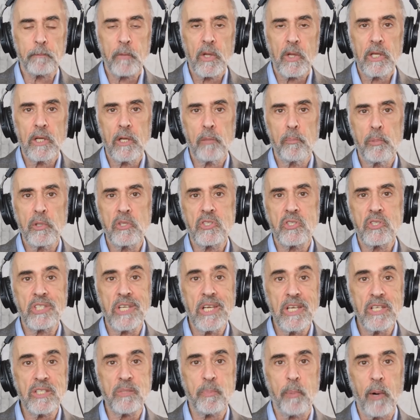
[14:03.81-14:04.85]
It had been
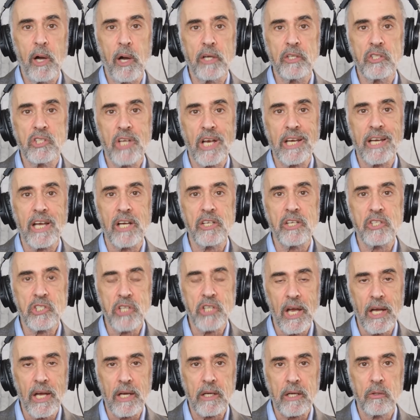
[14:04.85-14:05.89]
seized by Chiang
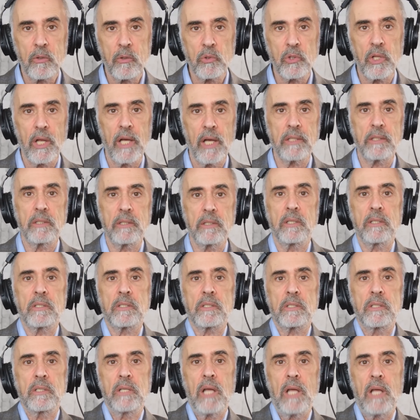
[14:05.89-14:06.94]
Kai-shek, who led
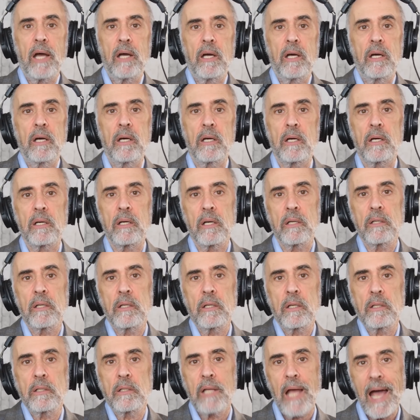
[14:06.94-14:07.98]
this
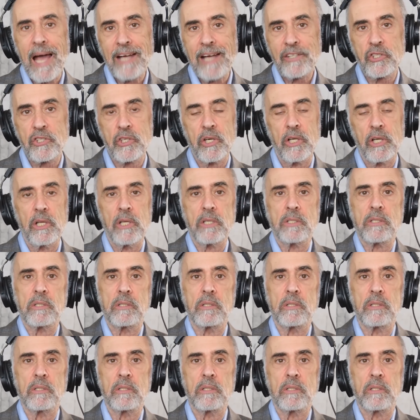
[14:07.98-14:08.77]
nationalist